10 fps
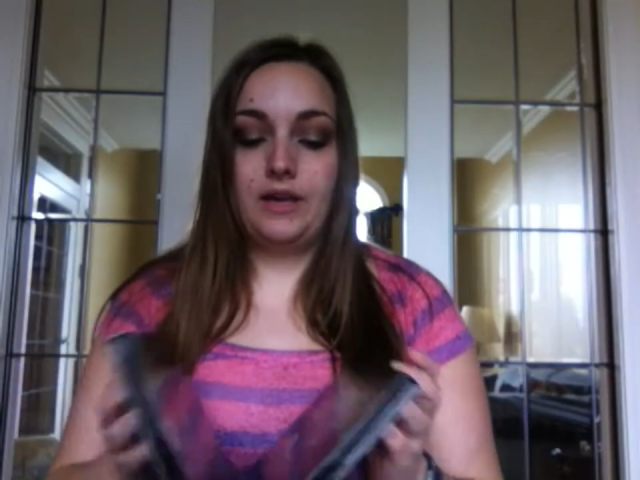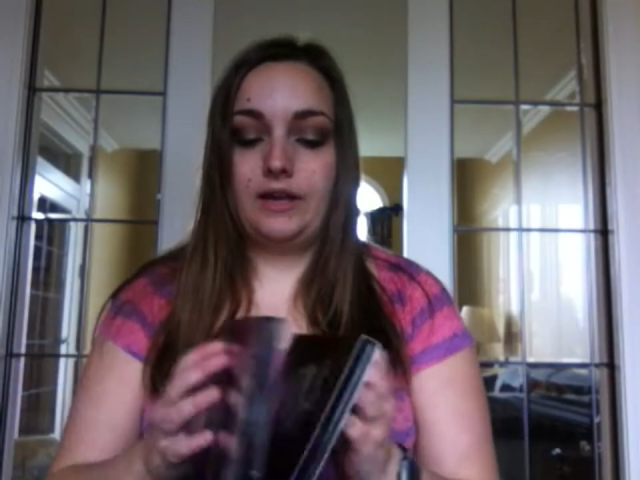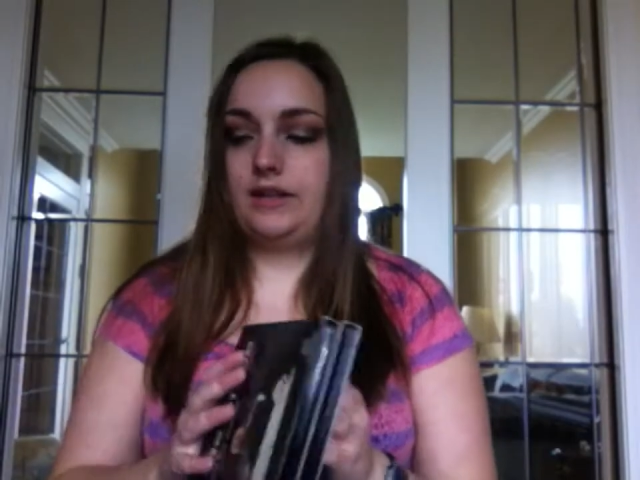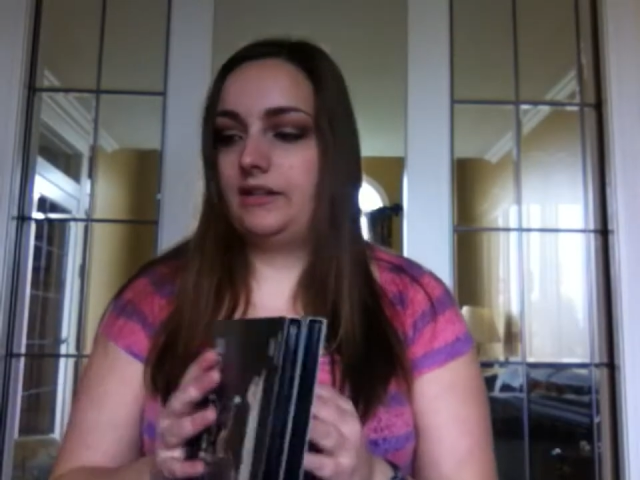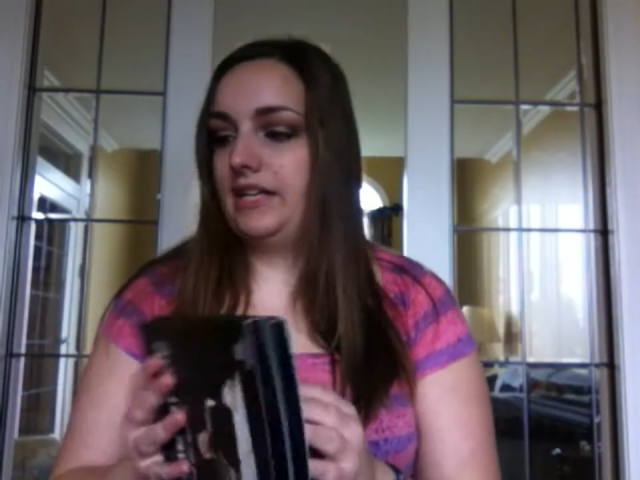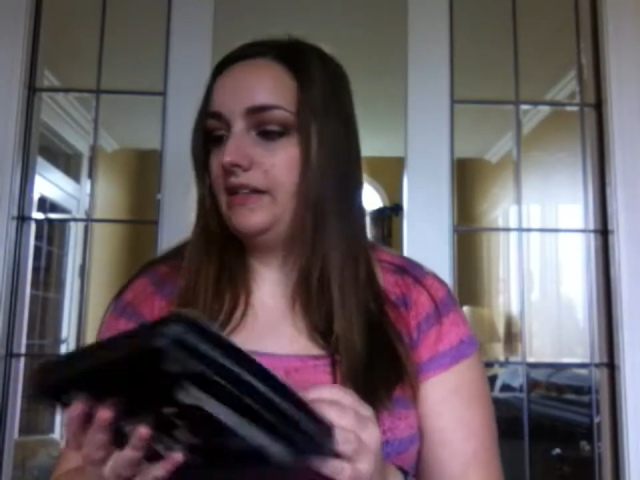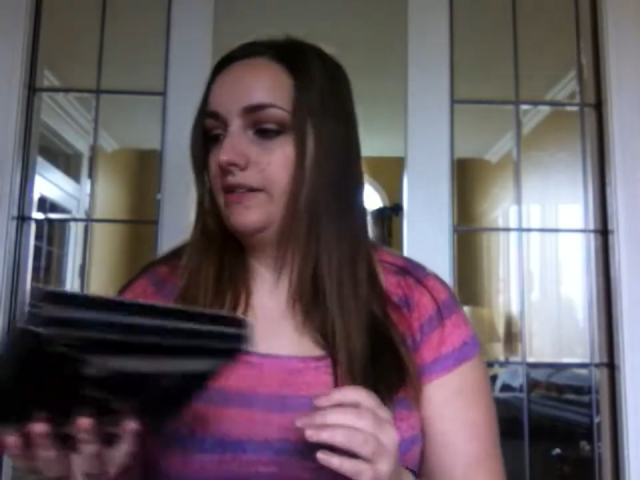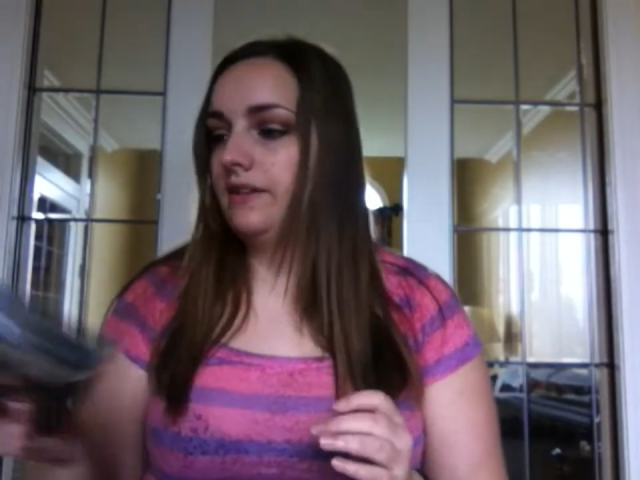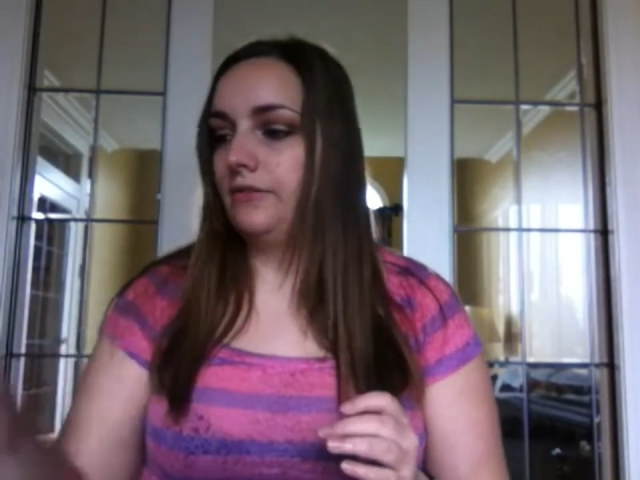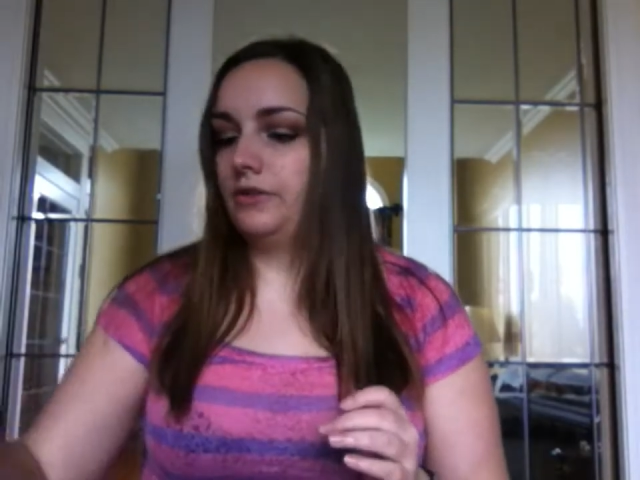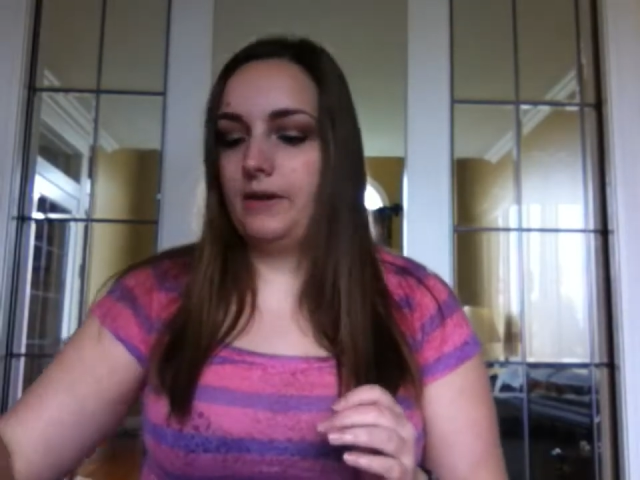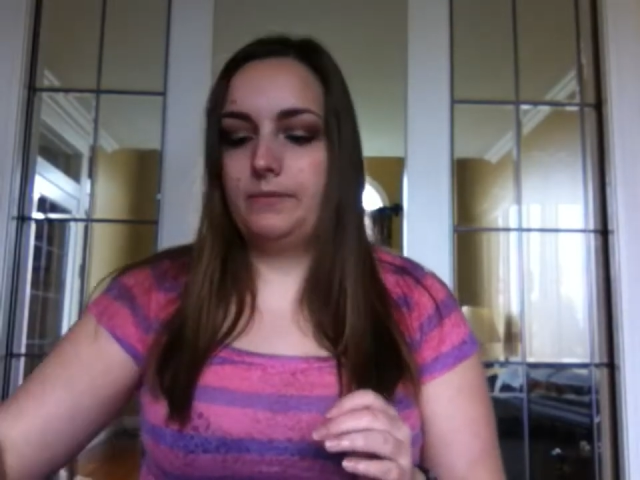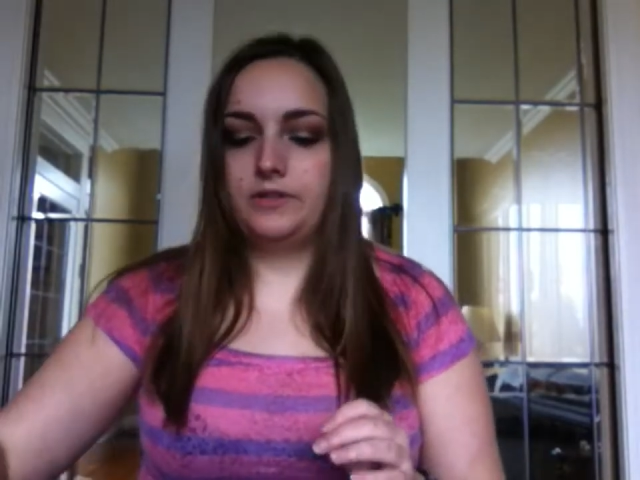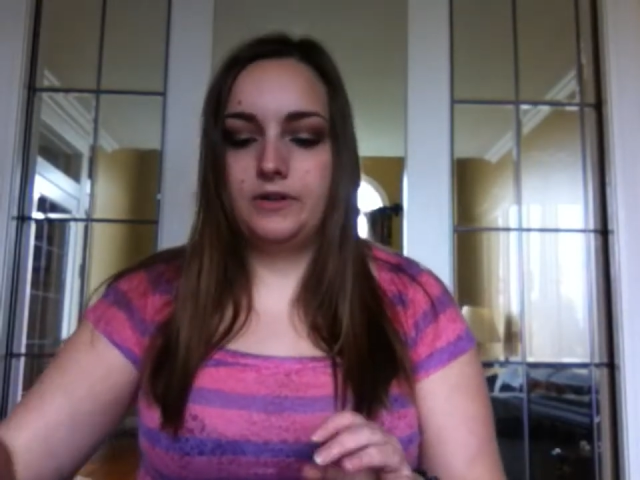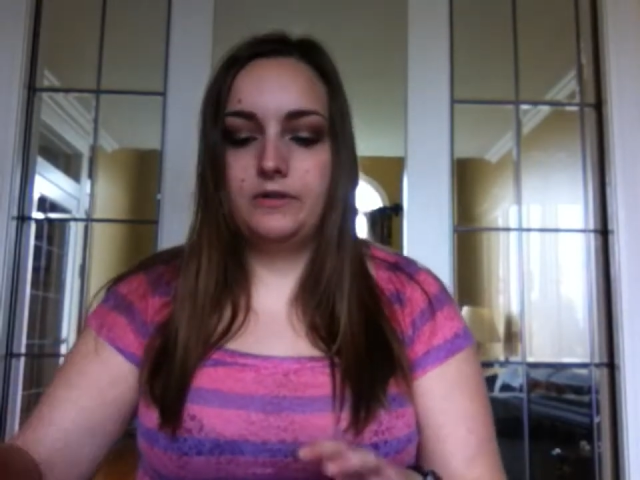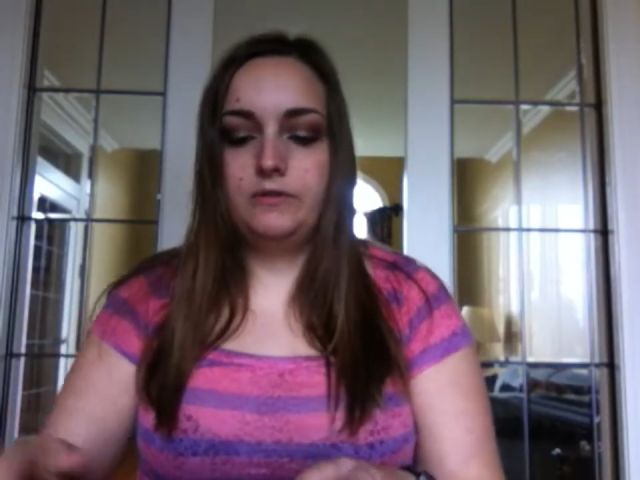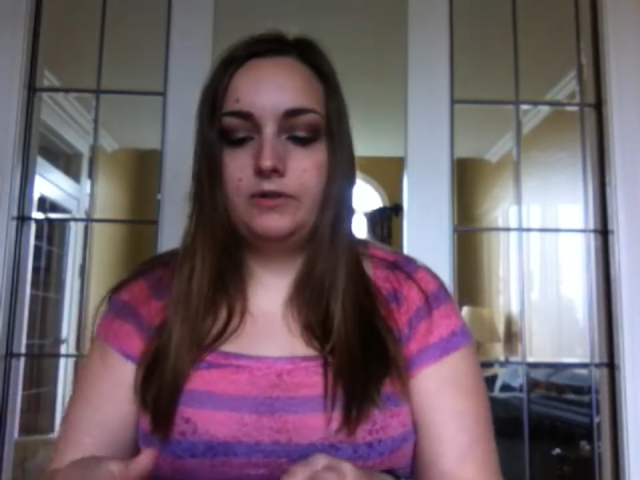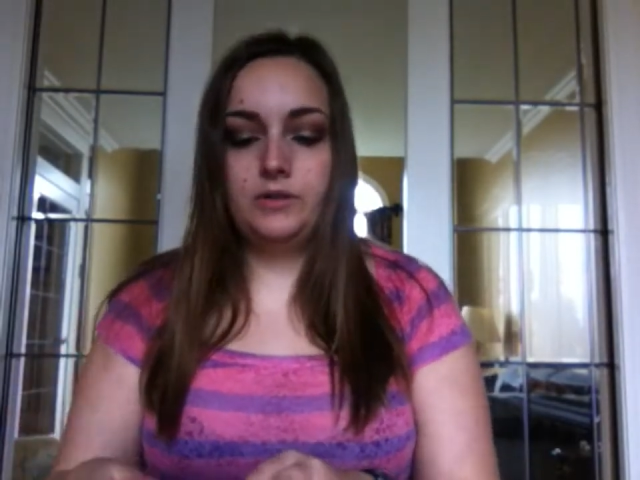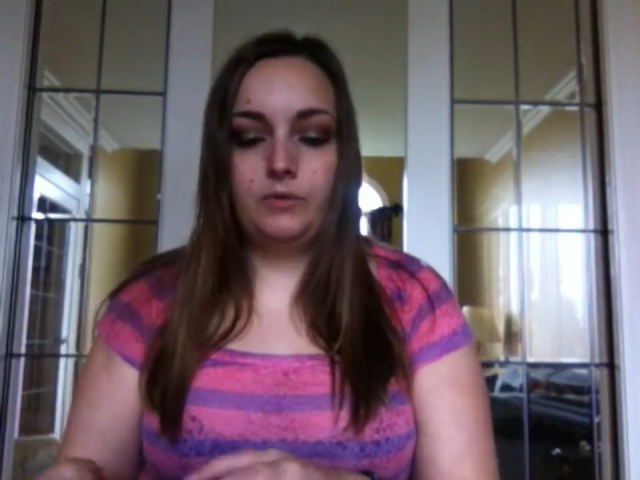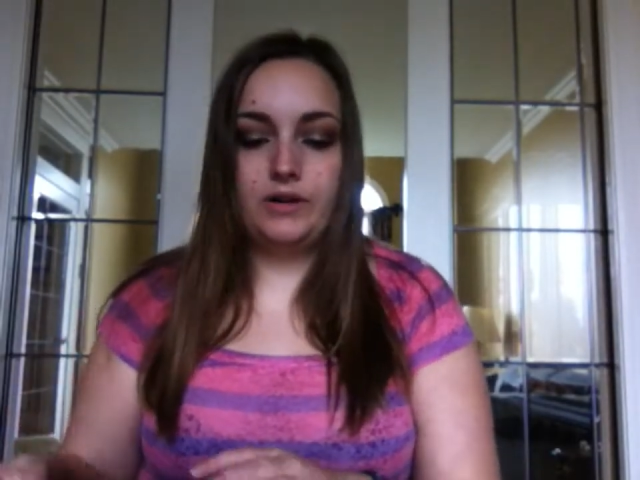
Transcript: like several episodes.